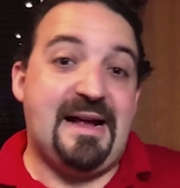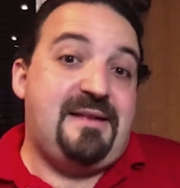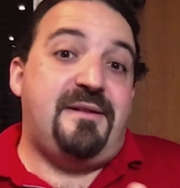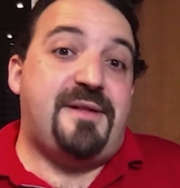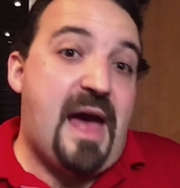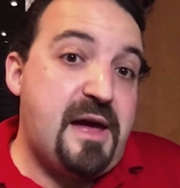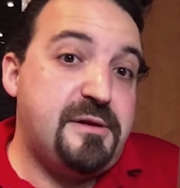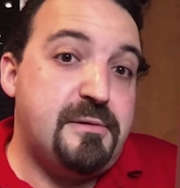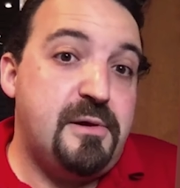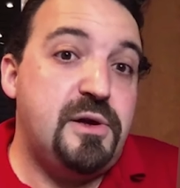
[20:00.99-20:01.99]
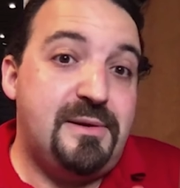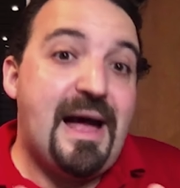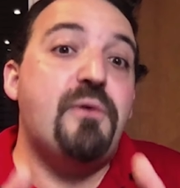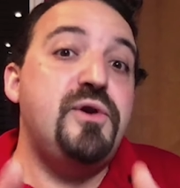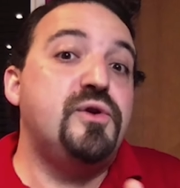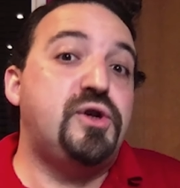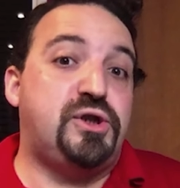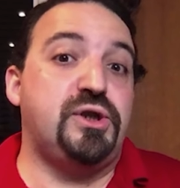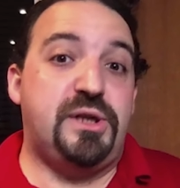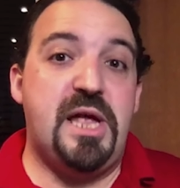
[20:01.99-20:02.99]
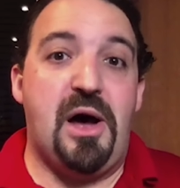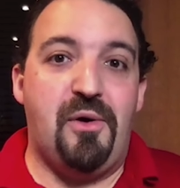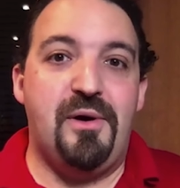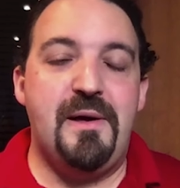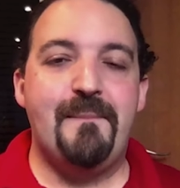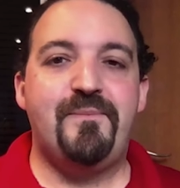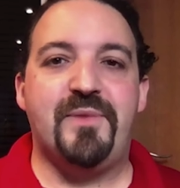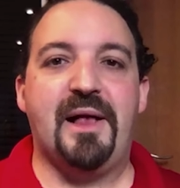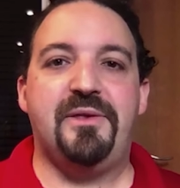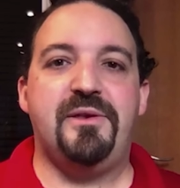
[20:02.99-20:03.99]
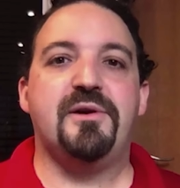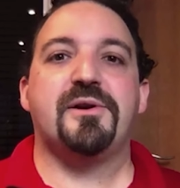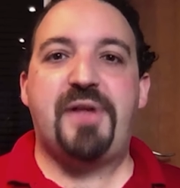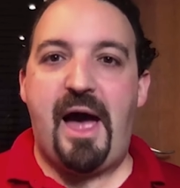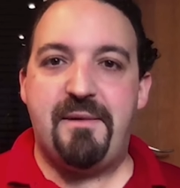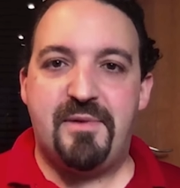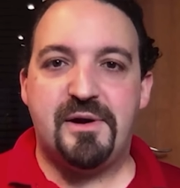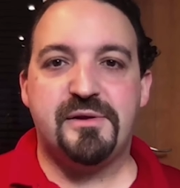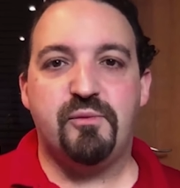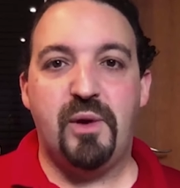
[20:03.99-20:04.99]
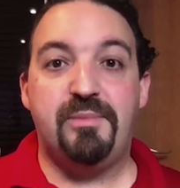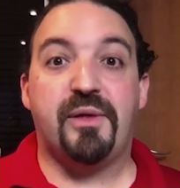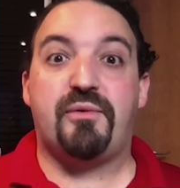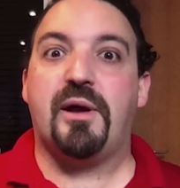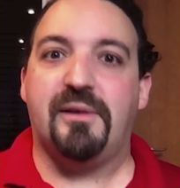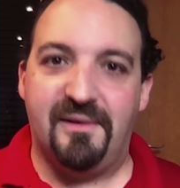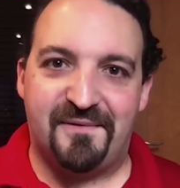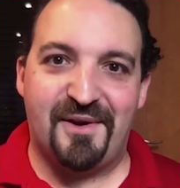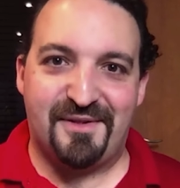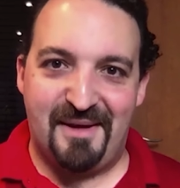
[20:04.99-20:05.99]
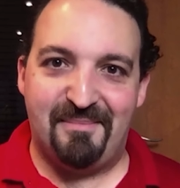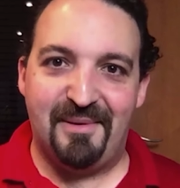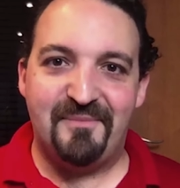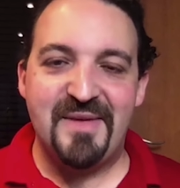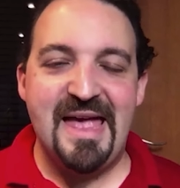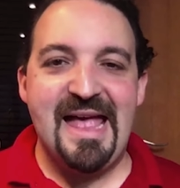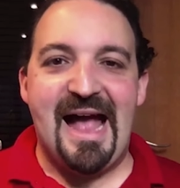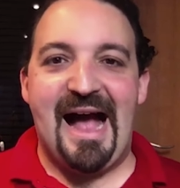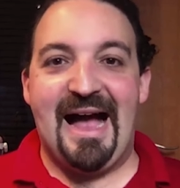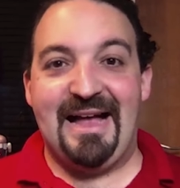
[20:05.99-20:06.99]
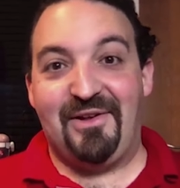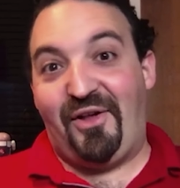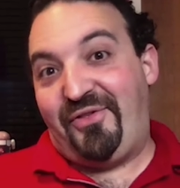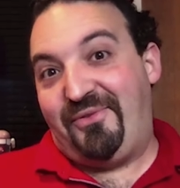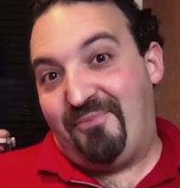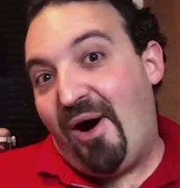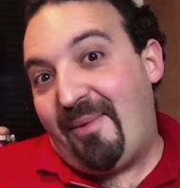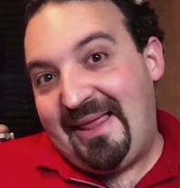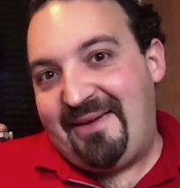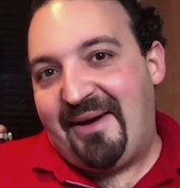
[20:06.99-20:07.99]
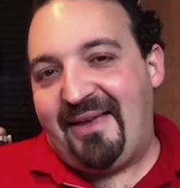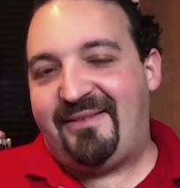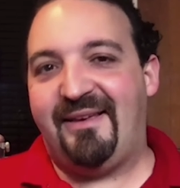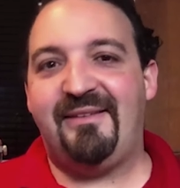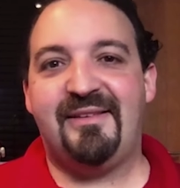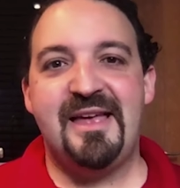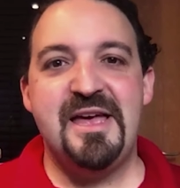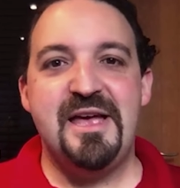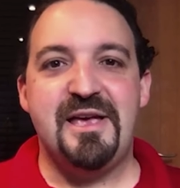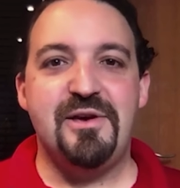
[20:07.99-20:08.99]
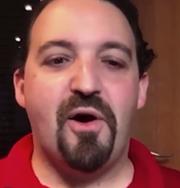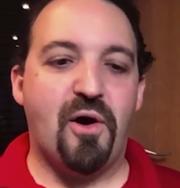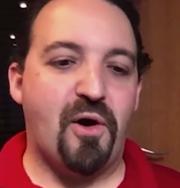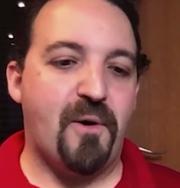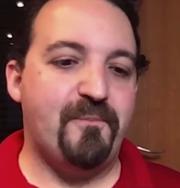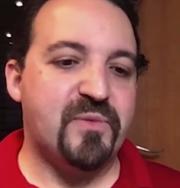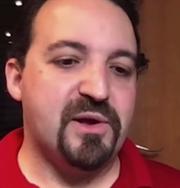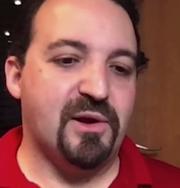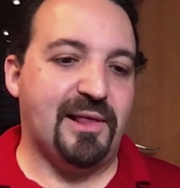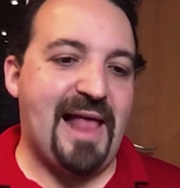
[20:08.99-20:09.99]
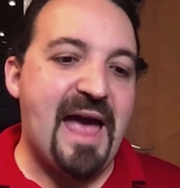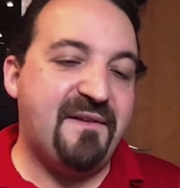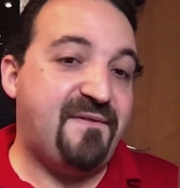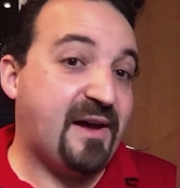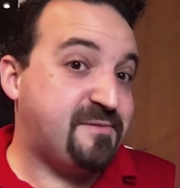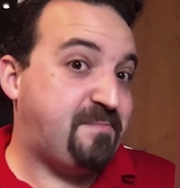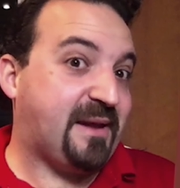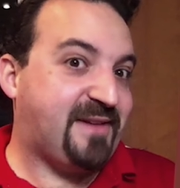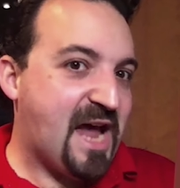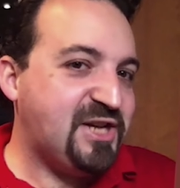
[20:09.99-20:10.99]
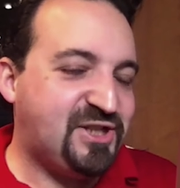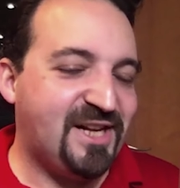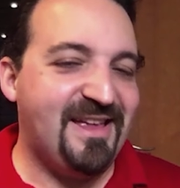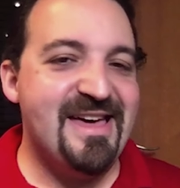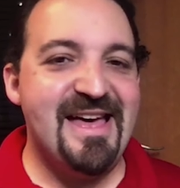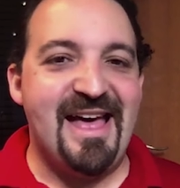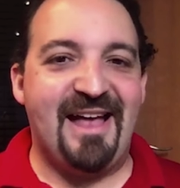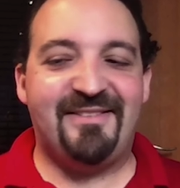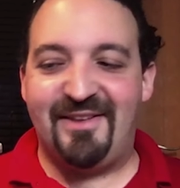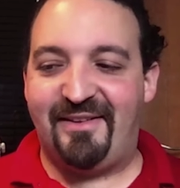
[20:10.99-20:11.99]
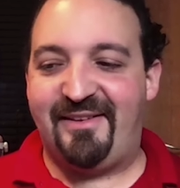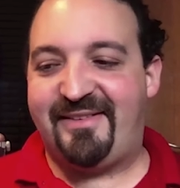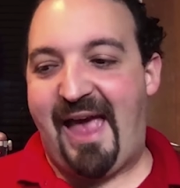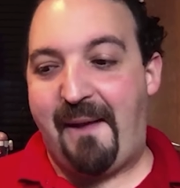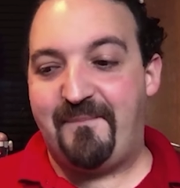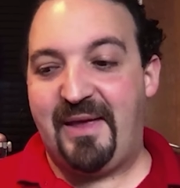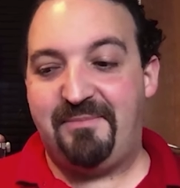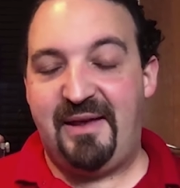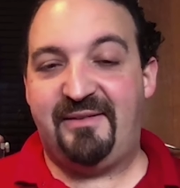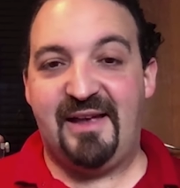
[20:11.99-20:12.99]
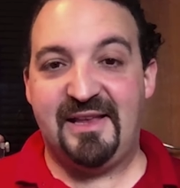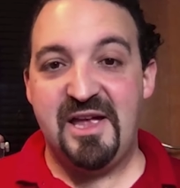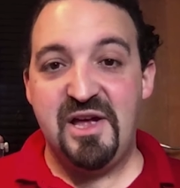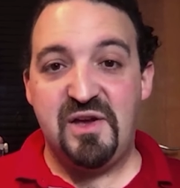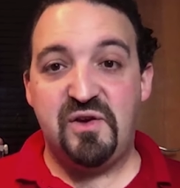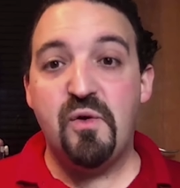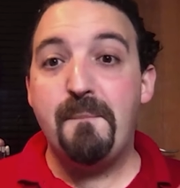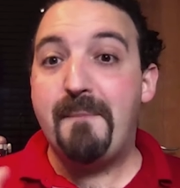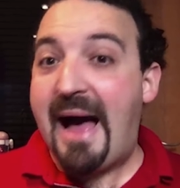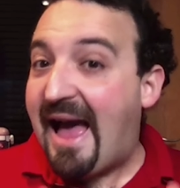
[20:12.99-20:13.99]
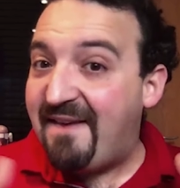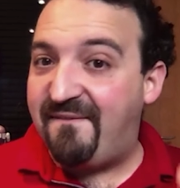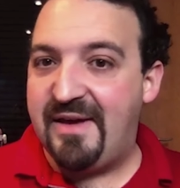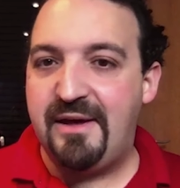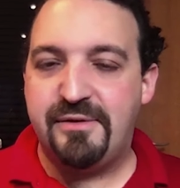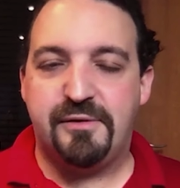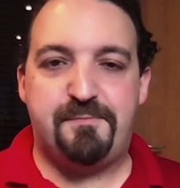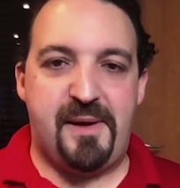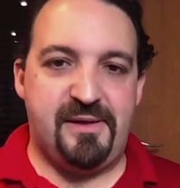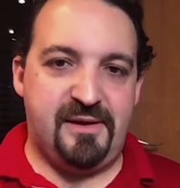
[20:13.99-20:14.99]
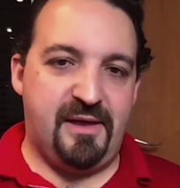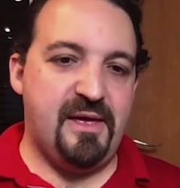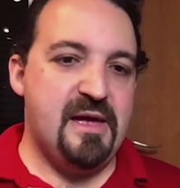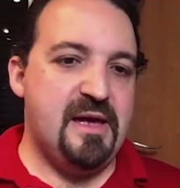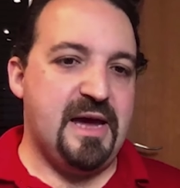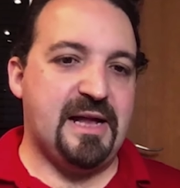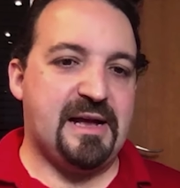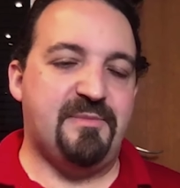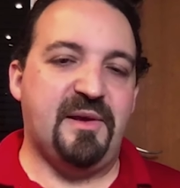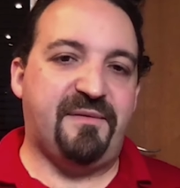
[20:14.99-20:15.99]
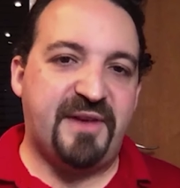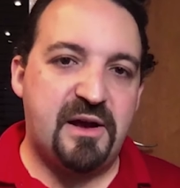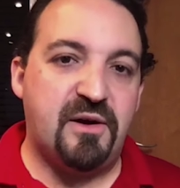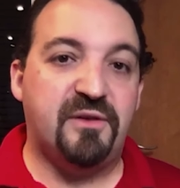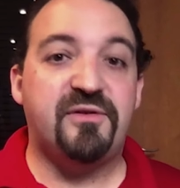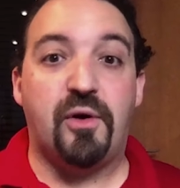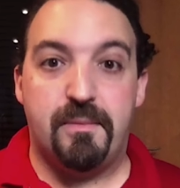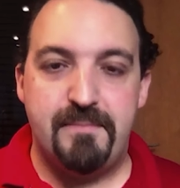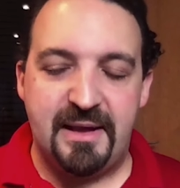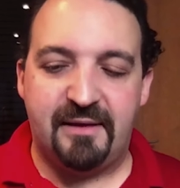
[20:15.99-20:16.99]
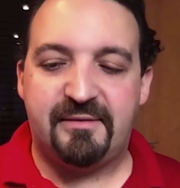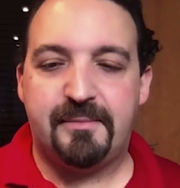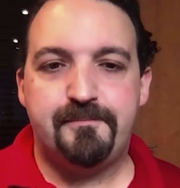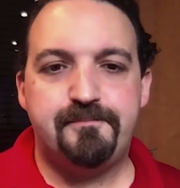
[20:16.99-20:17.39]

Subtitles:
And in this case, now you should know that your timers will be throttled, for example. And on mobile devices, your life expectation is not the same. That means that you might be suspended in a couple of seconds or minutes.